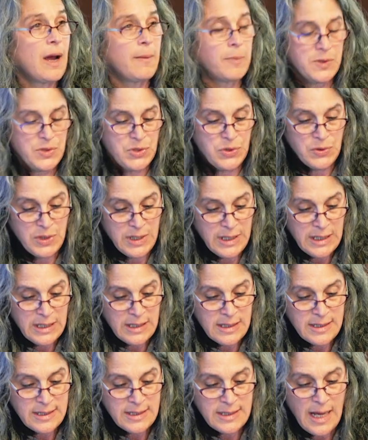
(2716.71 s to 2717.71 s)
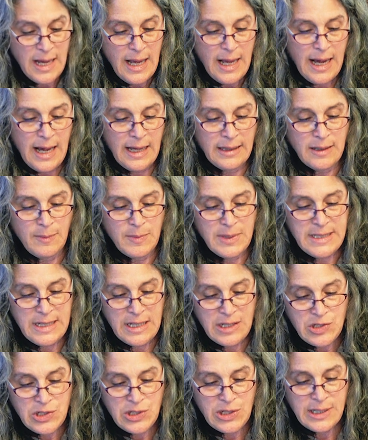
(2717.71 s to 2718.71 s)
opportunities and
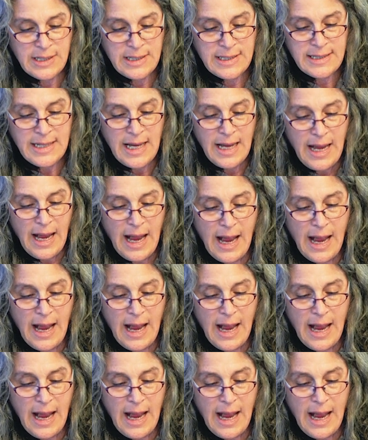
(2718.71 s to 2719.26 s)
limitations